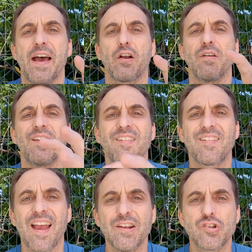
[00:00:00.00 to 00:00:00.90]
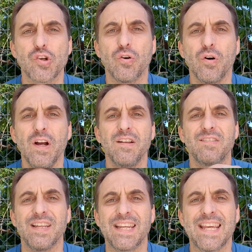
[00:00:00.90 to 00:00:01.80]
that are essential
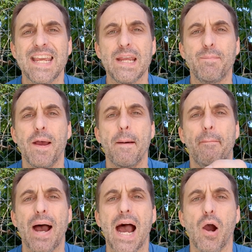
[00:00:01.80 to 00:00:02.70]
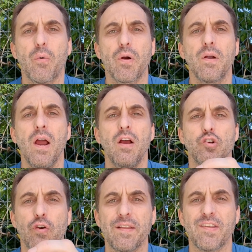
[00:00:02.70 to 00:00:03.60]
to keep power
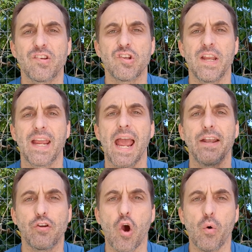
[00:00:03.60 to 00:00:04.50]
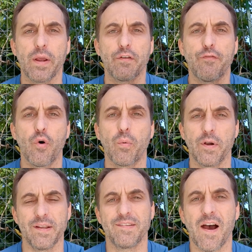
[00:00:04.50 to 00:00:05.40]
transitioning and going
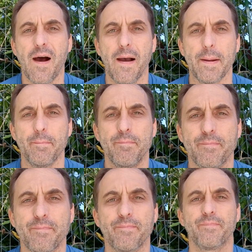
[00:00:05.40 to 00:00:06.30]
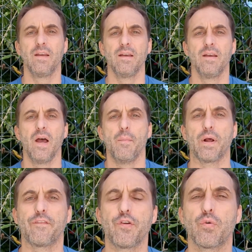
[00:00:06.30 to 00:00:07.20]
forward in time.
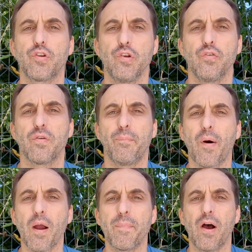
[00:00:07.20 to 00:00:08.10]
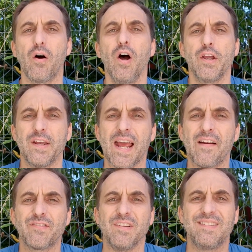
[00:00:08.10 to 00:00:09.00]
But if you were to use a barbell, you'd
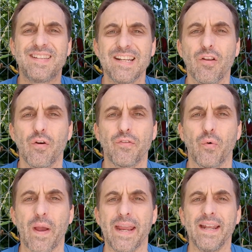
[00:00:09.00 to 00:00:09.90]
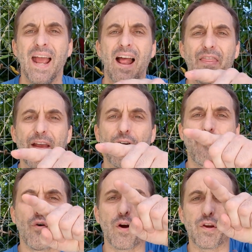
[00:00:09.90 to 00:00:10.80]
have to deload the weight, and
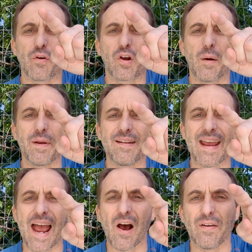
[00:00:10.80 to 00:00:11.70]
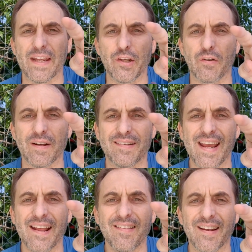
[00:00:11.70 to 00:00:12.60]
therefore you're coming down in your
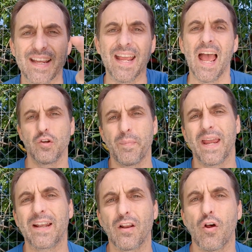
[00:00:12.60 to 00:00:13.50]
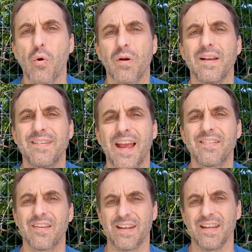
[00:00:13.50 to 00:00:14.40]
intensity. You'll be at a lower
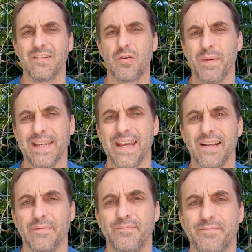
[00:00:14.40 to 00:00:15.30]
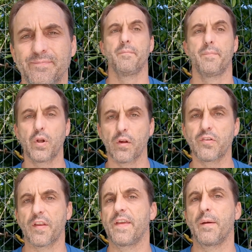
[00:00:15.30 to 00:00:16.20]
intensity to begin. But
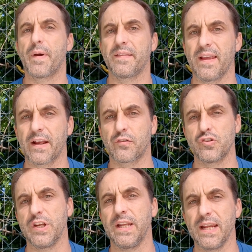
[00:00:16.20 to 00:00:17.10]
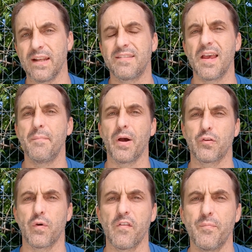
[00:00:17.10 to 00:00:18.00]
also the thing about the Exer-Genie and the
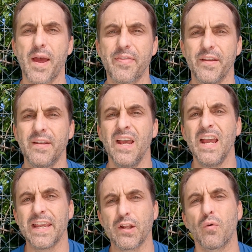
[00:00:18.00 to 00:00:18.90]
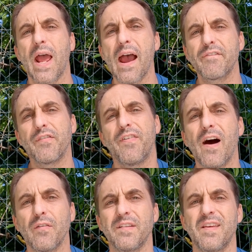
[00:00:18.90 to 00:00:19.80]
10x12 method, you don't have to
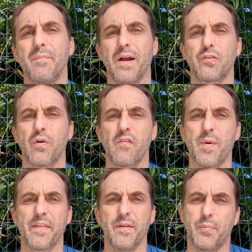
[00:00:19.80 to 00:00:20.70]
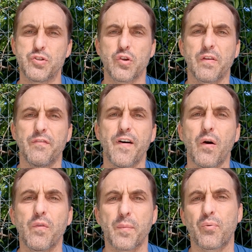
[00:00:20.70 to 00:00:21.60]
follow the 10x12 method, but you can
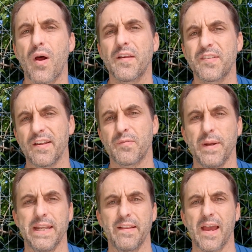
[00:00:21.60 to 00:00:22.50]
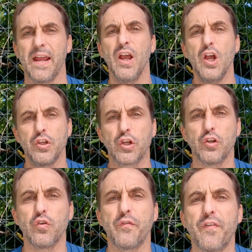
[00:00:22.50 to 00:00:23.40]
follow the process, meaning that you
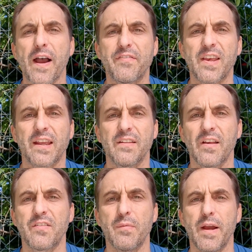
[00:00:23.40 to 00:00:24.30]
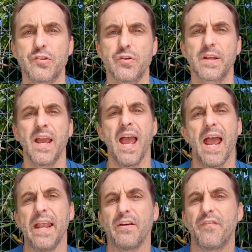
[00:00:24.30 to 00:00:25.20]
can do 5 seconds isometric
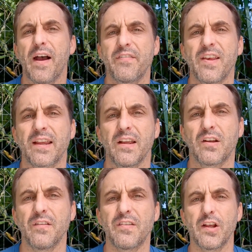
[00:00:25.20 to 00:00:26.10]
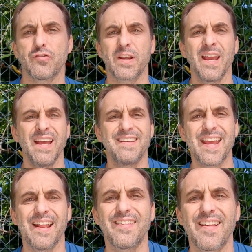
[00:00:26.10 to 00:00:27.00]
and a 5-second concentric,
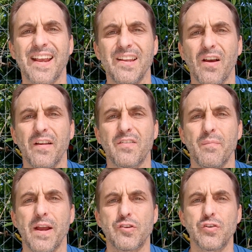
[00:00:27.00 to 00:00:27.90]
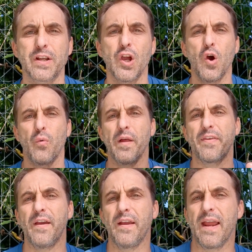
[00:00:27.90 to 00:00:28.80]
10-second isometric with
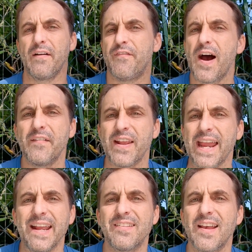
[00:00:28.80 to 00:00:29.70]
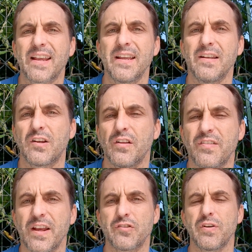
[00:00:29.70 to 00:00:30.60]
a 5 to 8-second
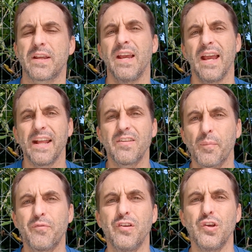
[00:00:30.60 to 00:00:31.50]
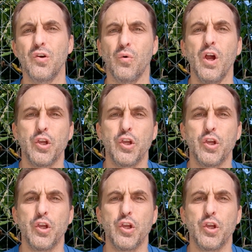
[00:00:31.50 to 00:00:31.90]
concentric. It's up to you.